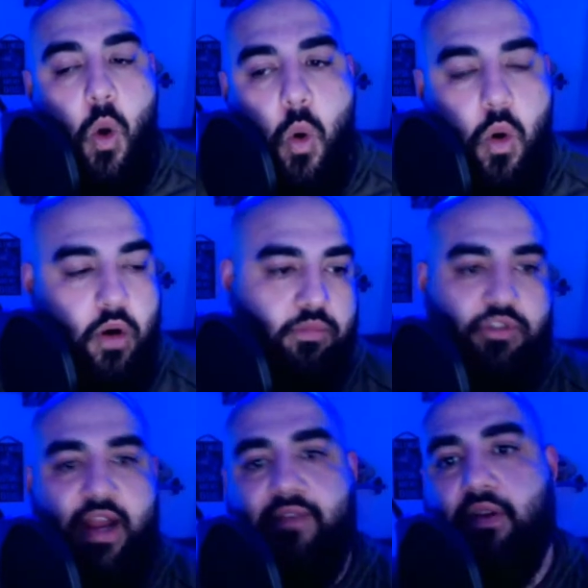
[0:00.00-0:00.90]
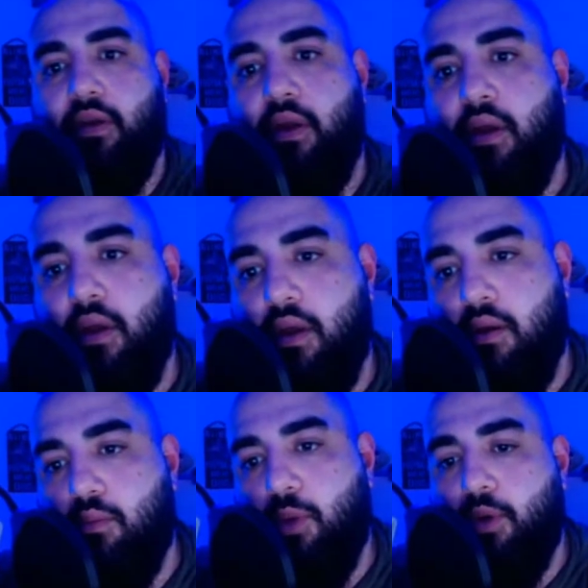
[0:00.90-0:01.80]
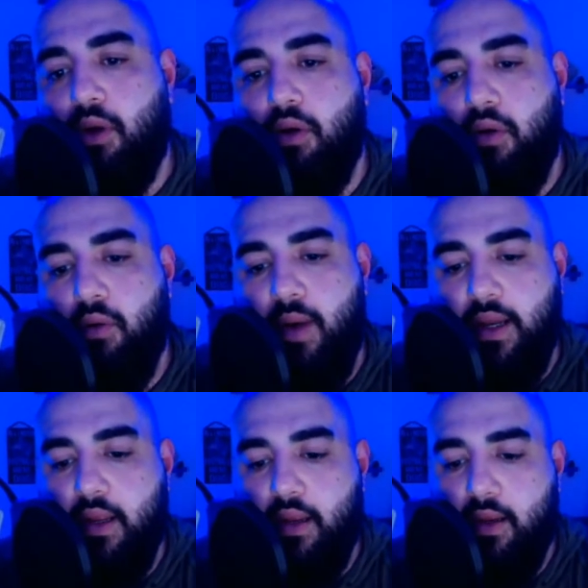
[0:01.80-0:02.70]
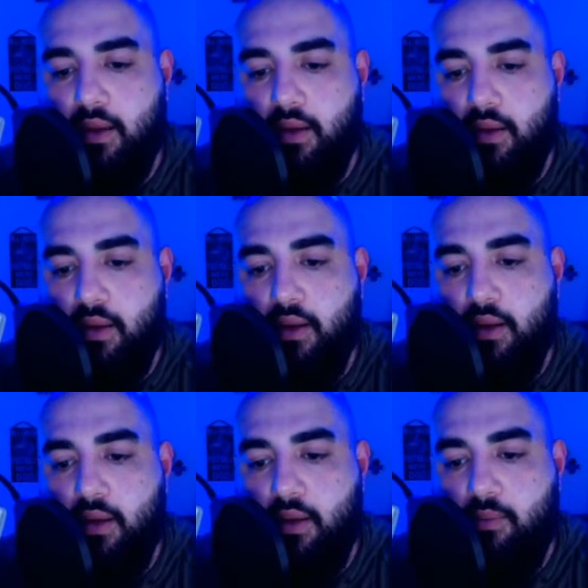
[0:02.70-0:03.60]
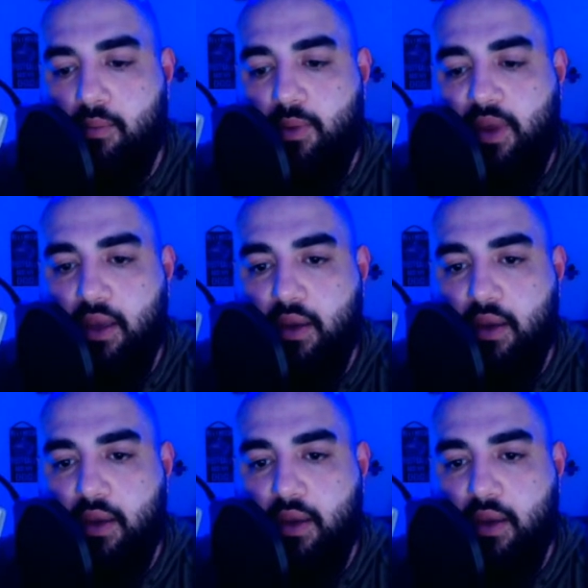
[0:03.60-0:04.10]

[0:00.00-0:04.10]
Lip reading: Horrible draft. Boo Boo, who won? BB.